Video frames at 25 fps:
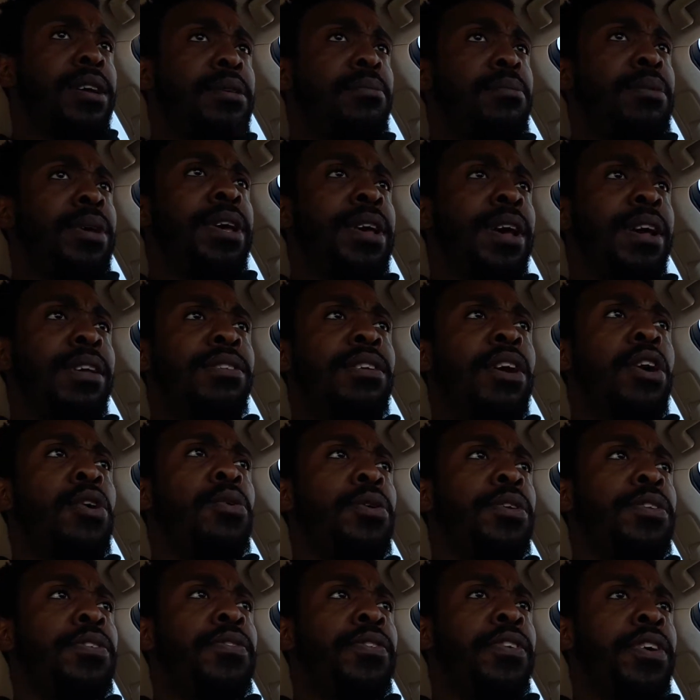because I
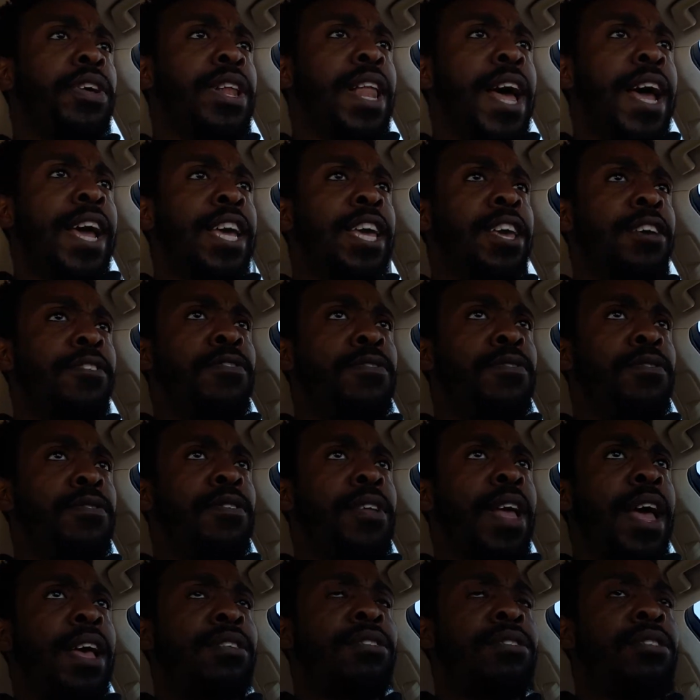always feel like
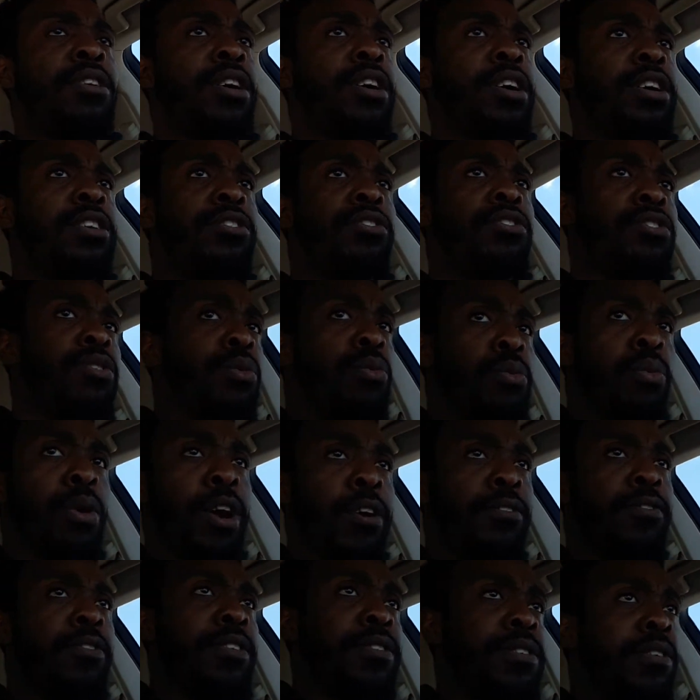as long as you
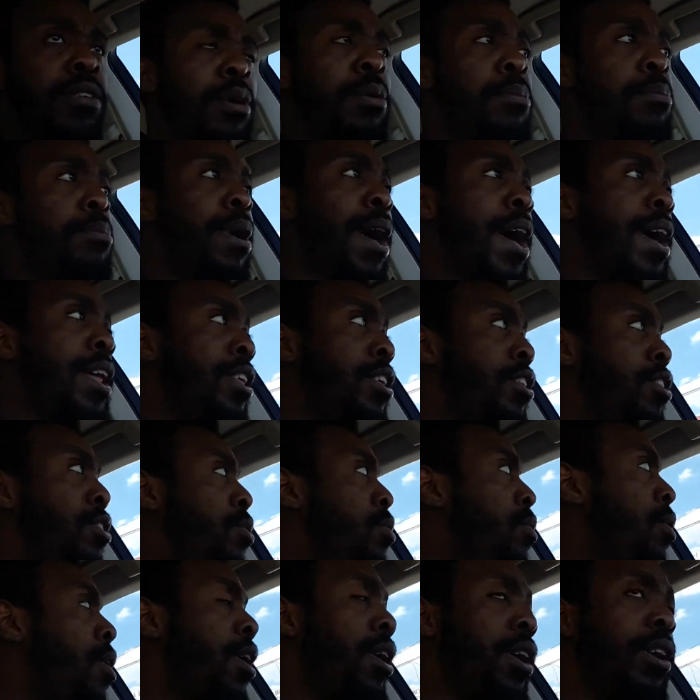work for somebody,
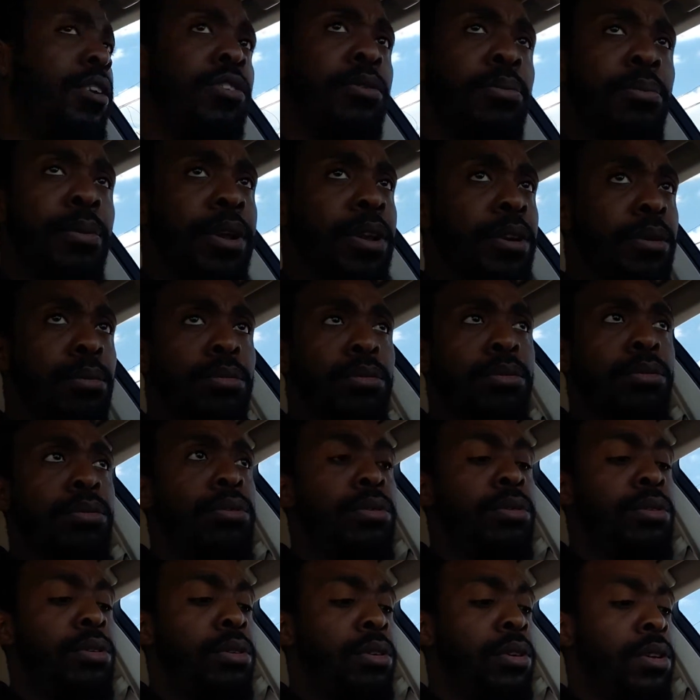you are expendable.
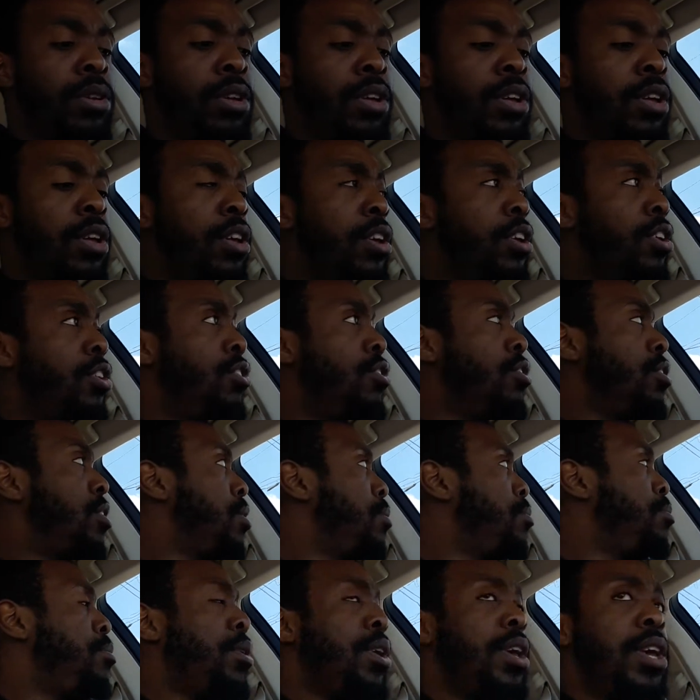You
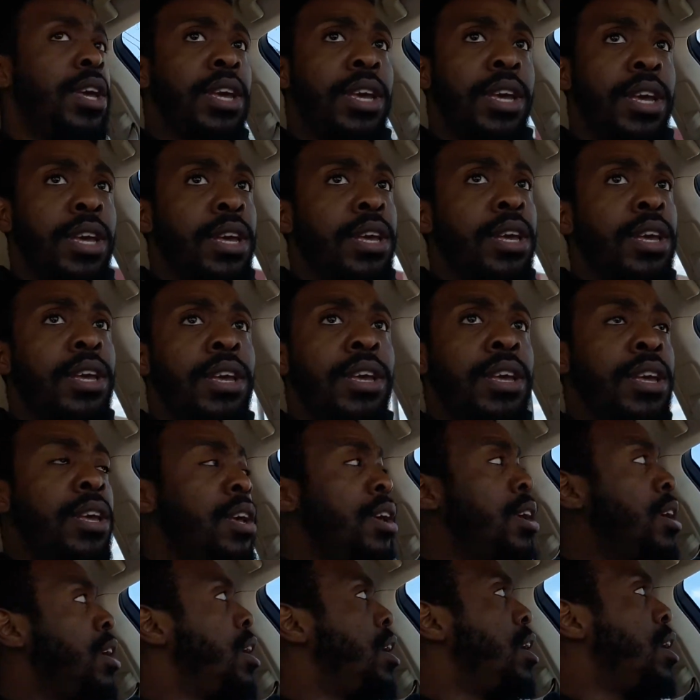could be,
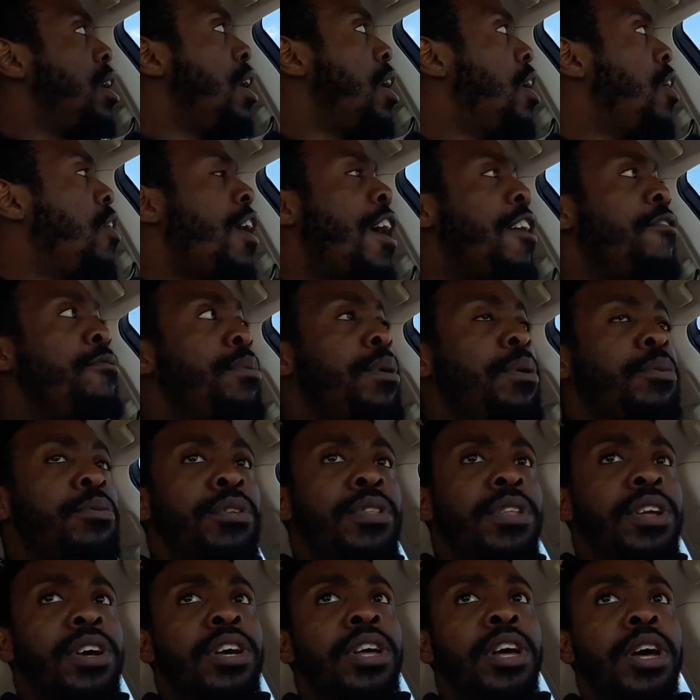I've been
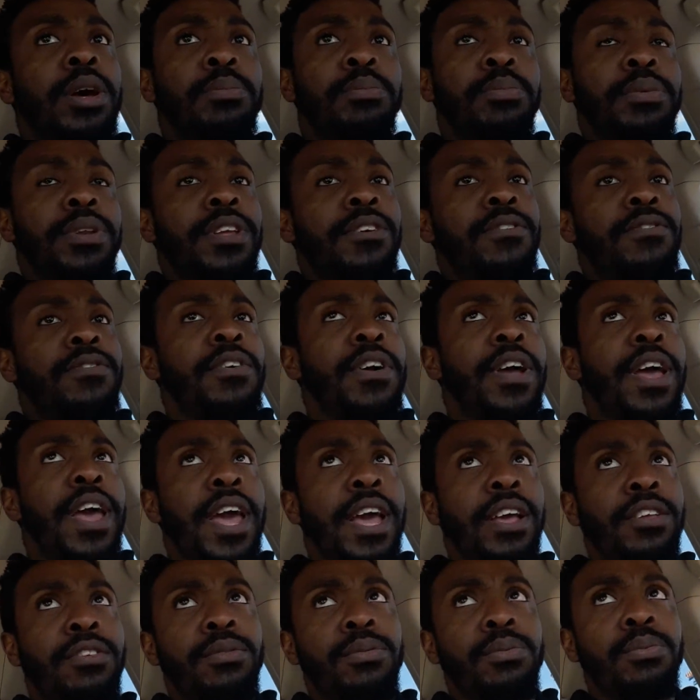with the company for
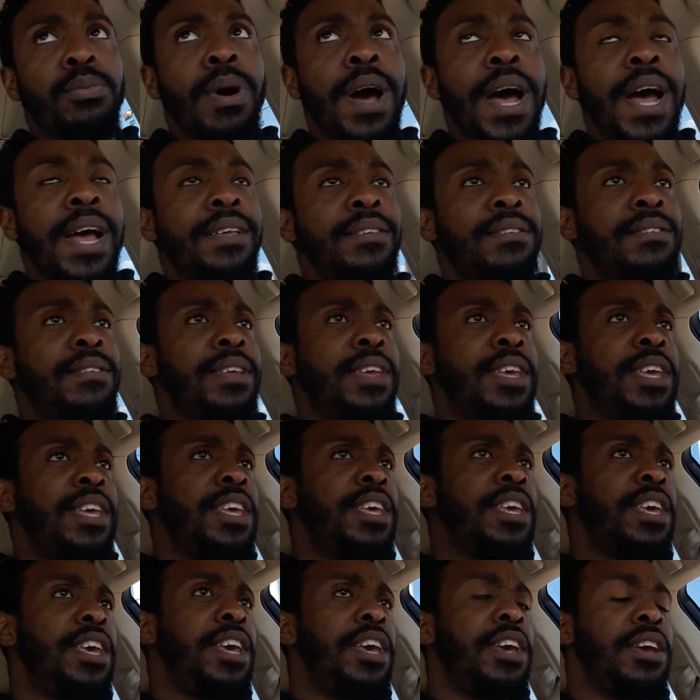
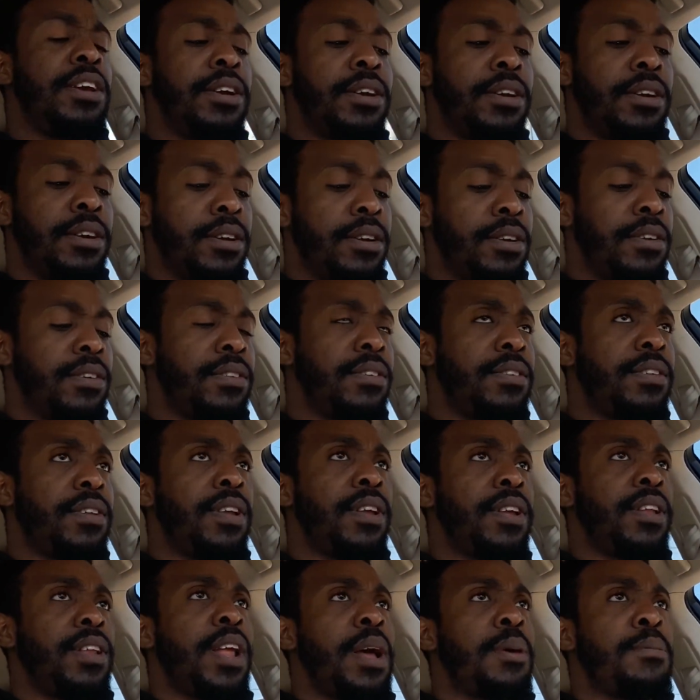XYZ years,
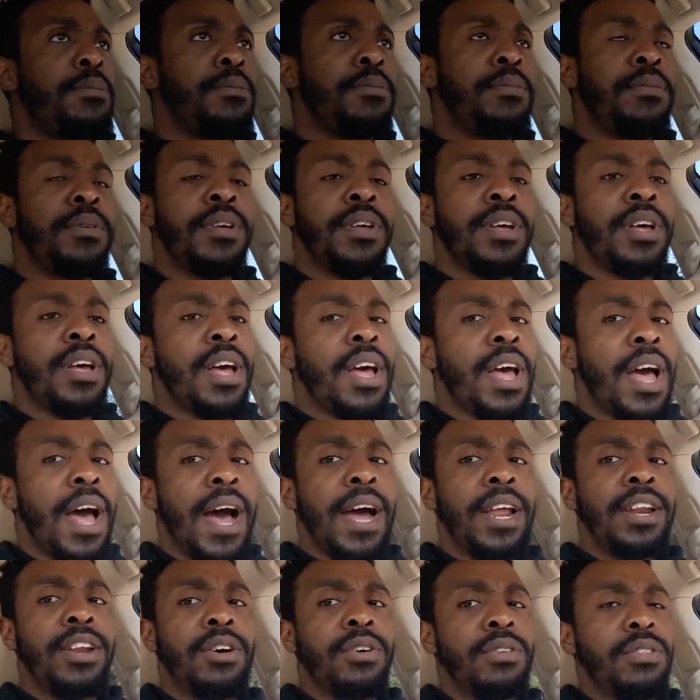and
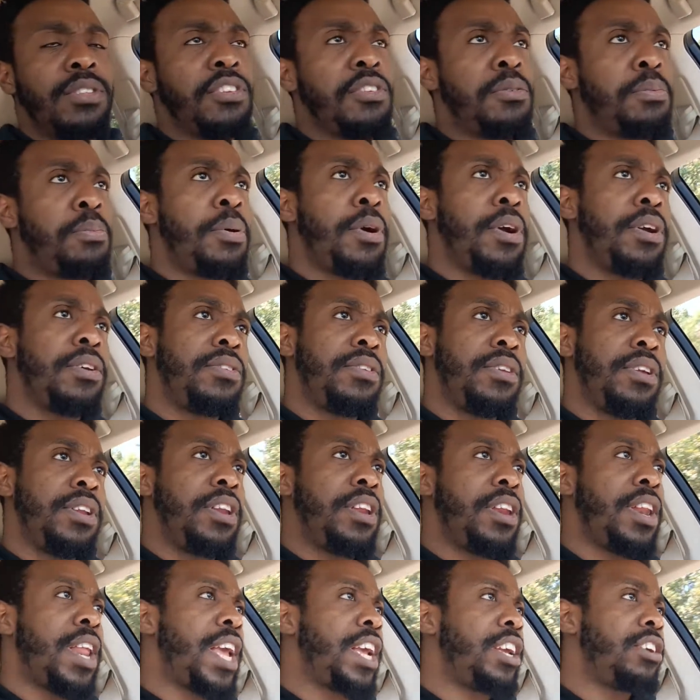I know this person
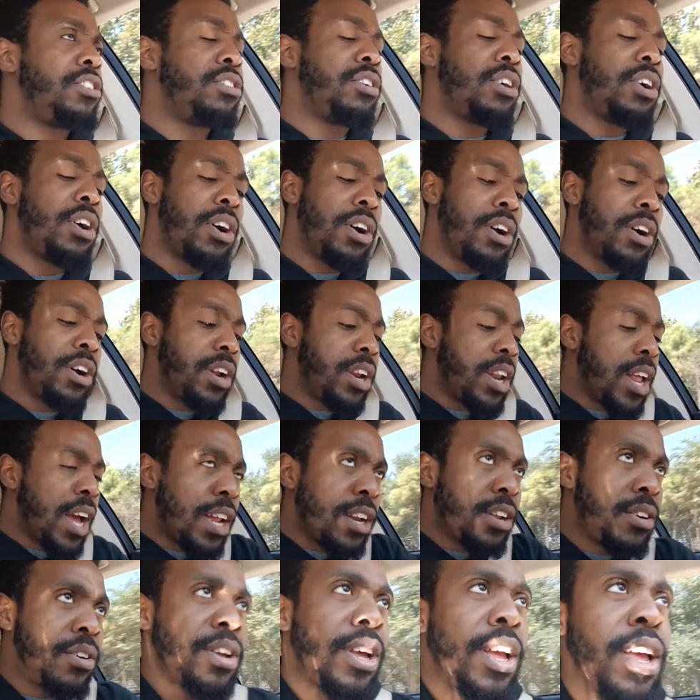in HR, and I
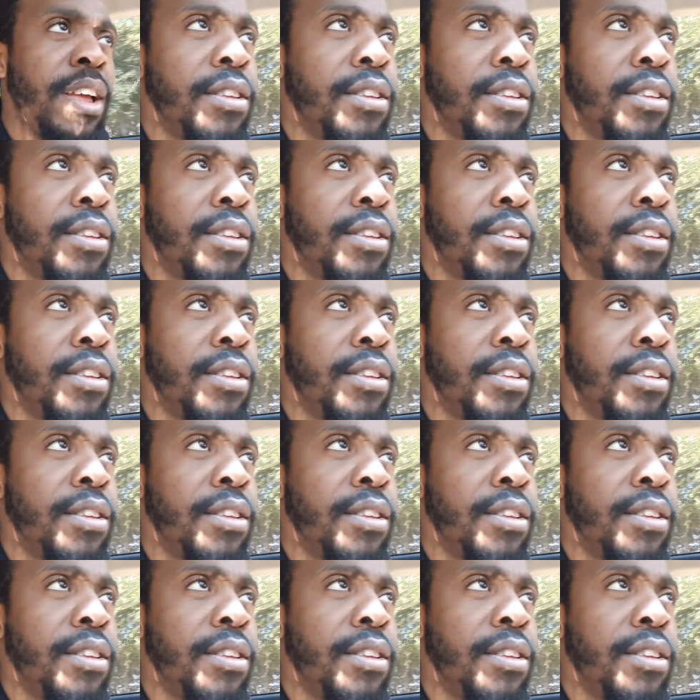know